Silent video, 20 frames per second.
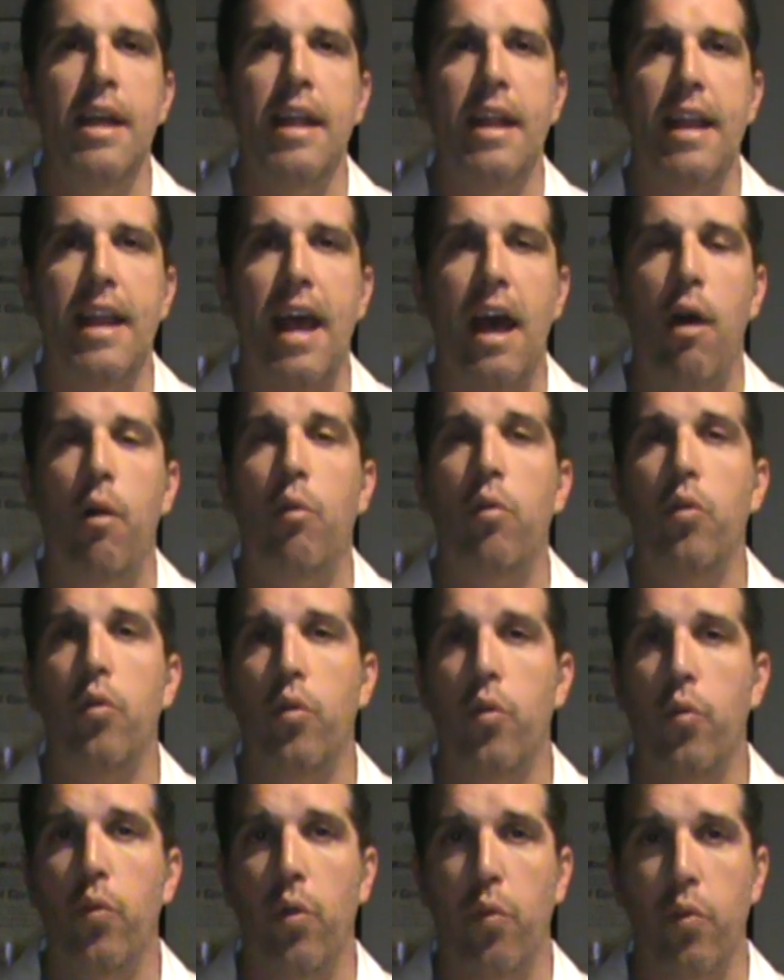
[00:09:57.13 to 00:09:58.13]
Now,
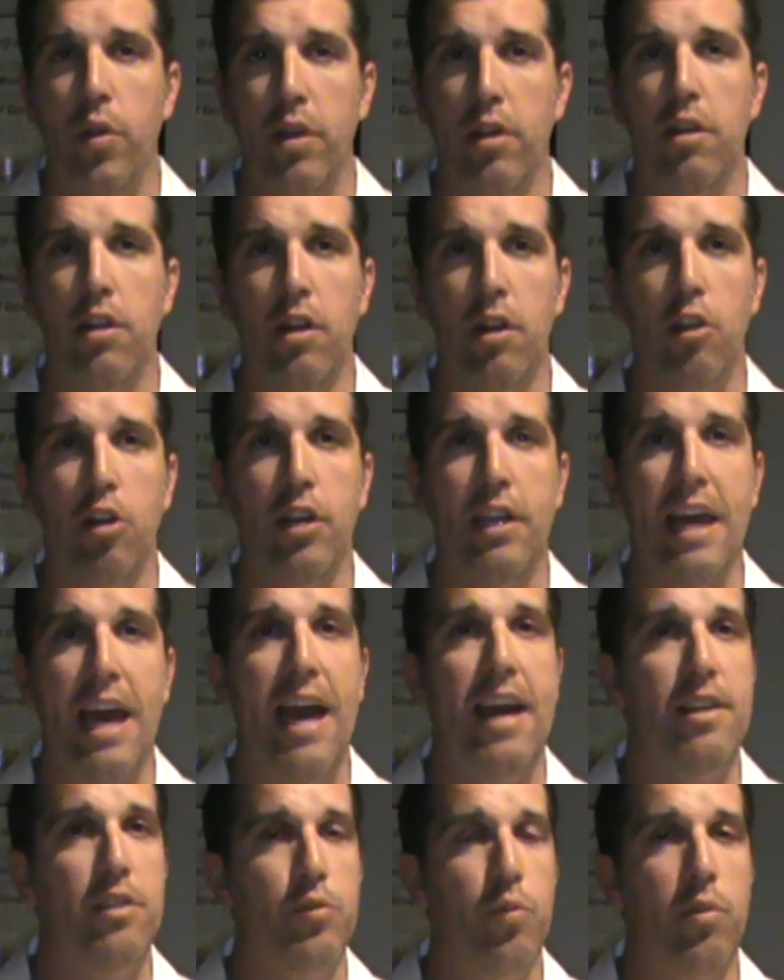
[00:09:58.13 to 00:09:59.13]
what we're going to look
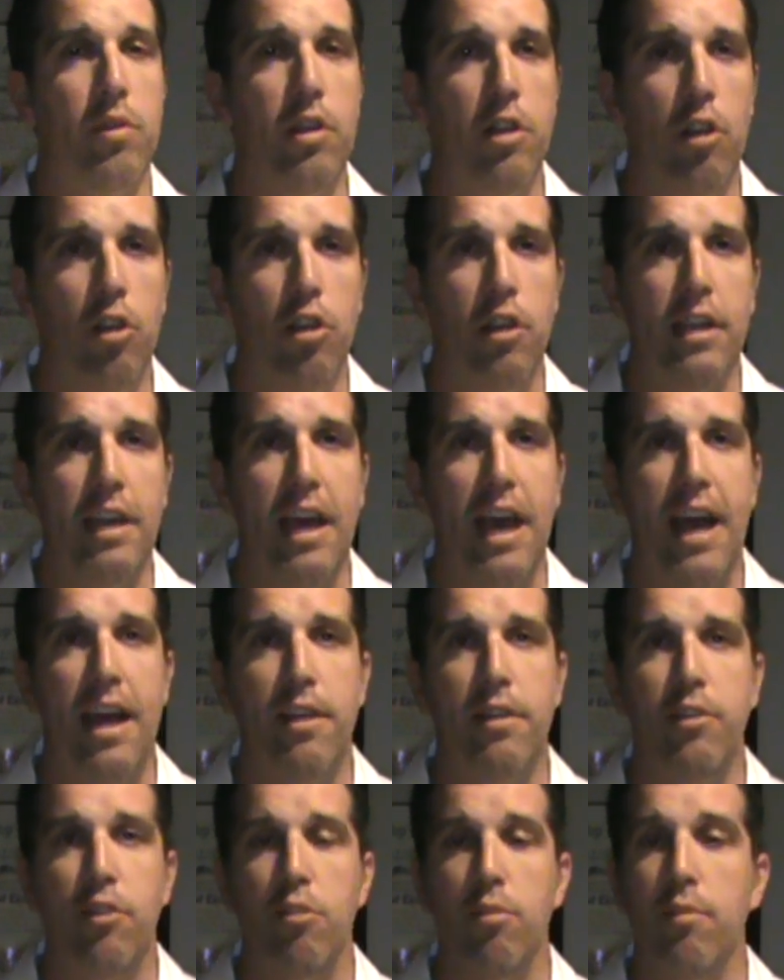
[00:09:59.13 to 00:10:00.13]
at is we're going to look
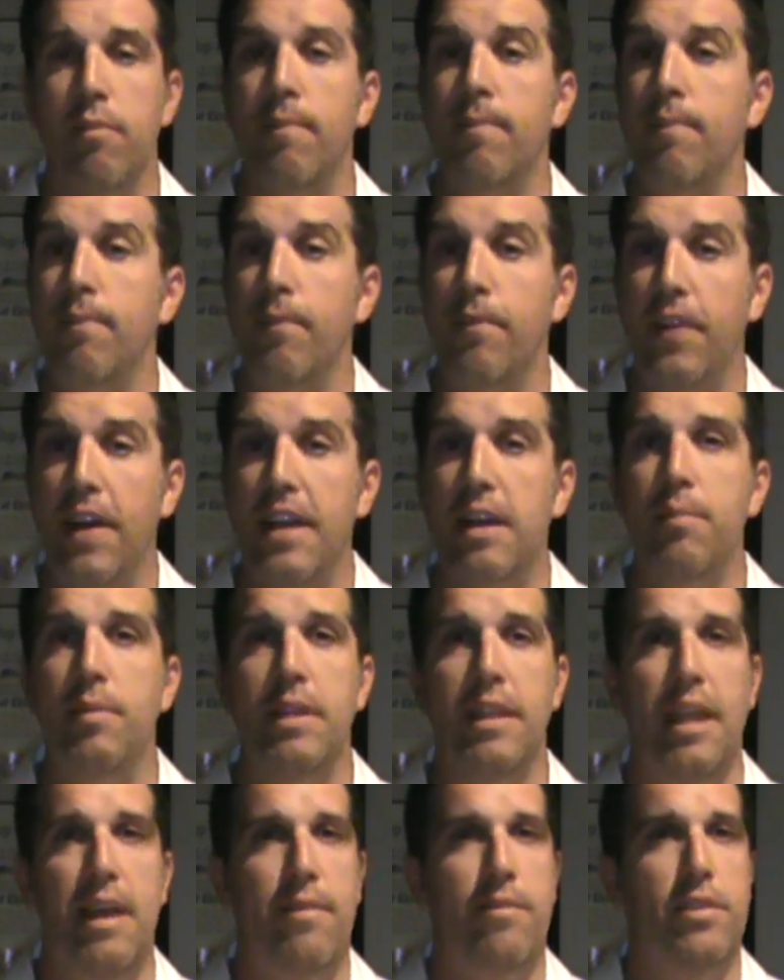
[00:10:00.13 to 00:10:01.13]
at your
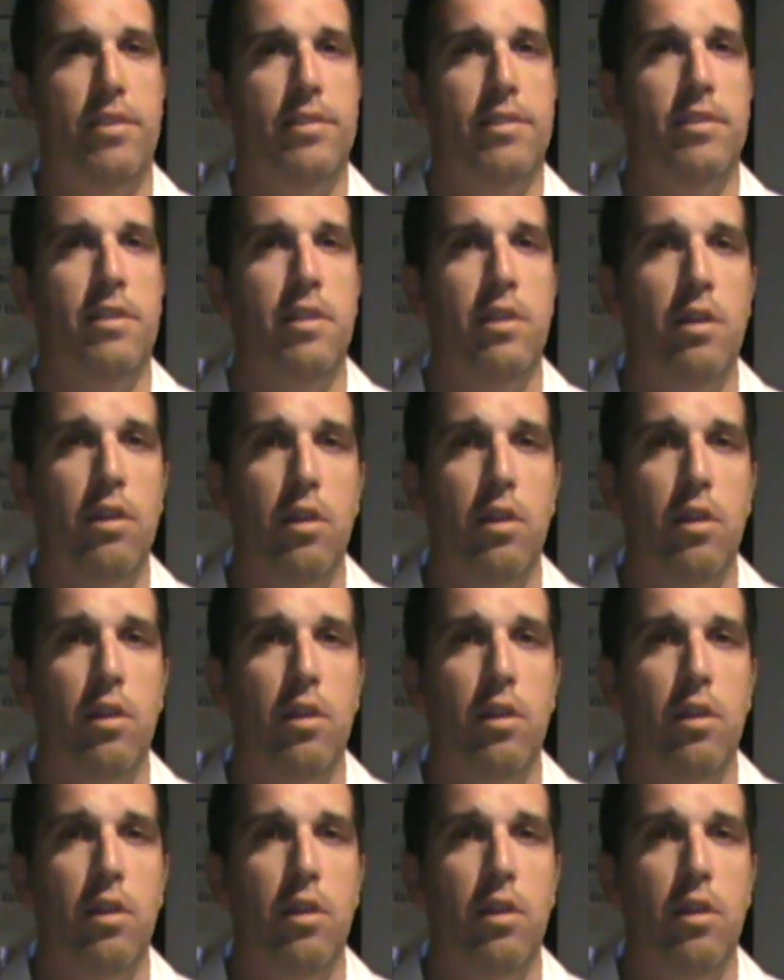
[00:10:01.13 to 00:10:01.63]
vitamin levels.